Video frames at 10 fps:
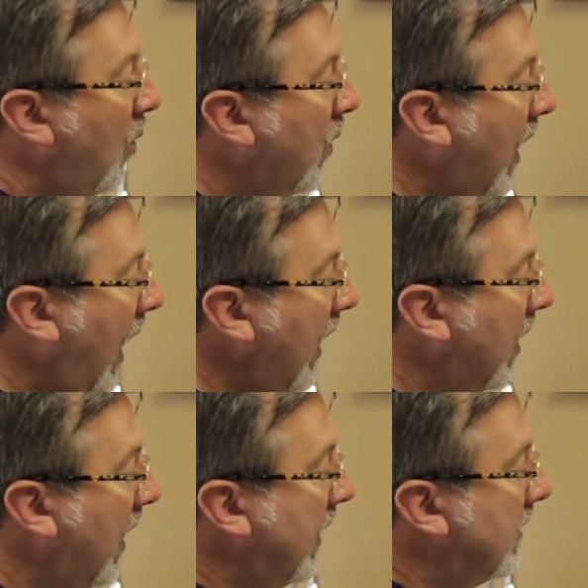What I
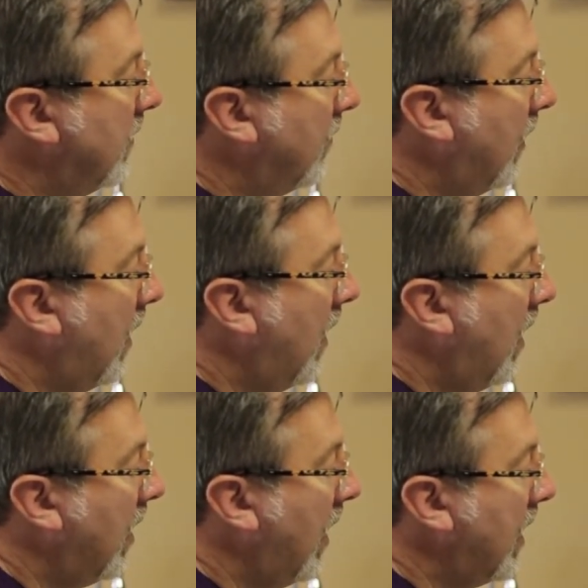like
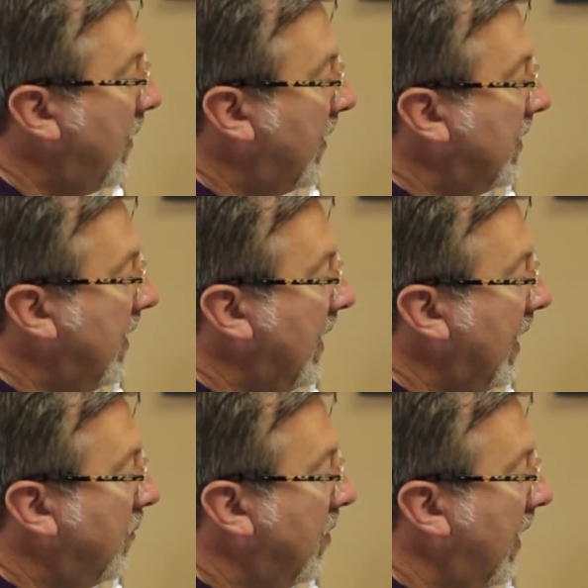a lot about the
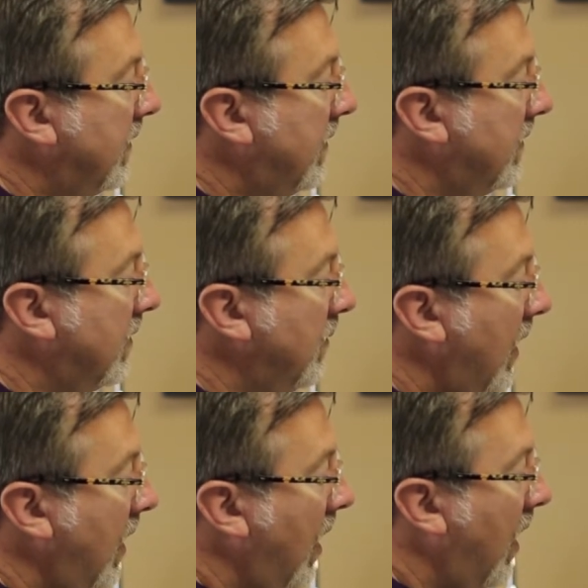DNA appliance system
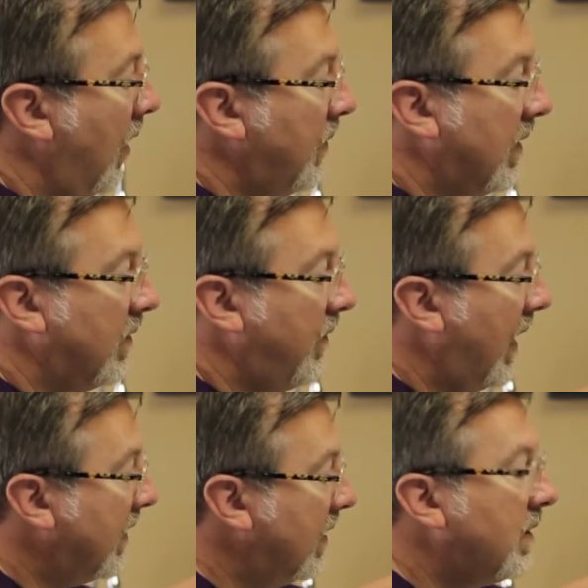is the
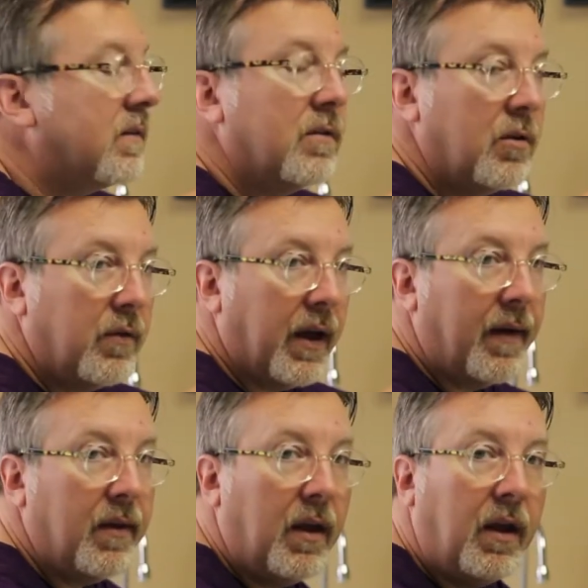fact that it doesn't do that.